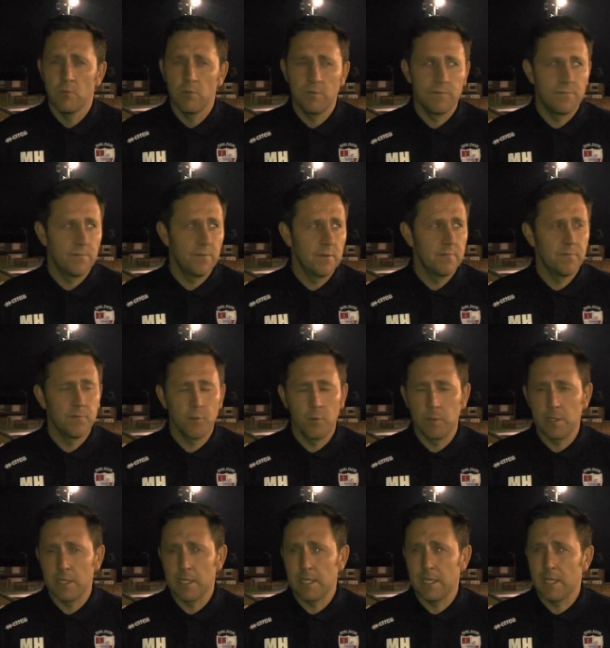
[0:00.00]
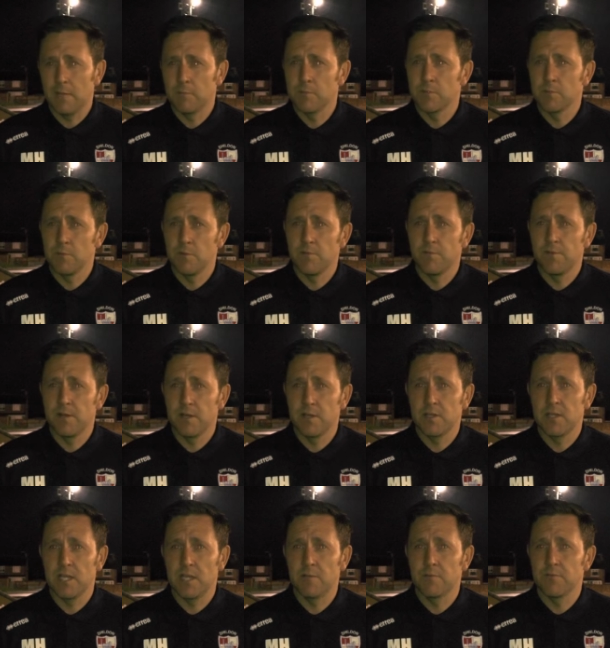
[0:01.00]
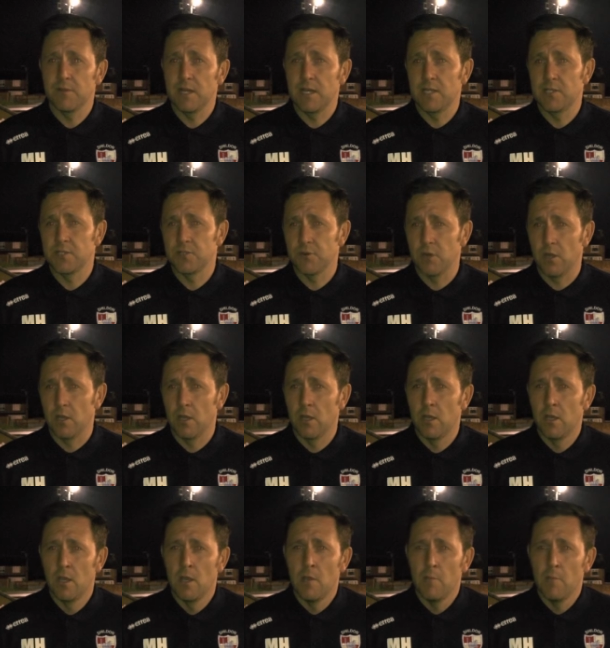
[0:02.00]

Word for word: We've, we've grew into games and we've finished games really strong.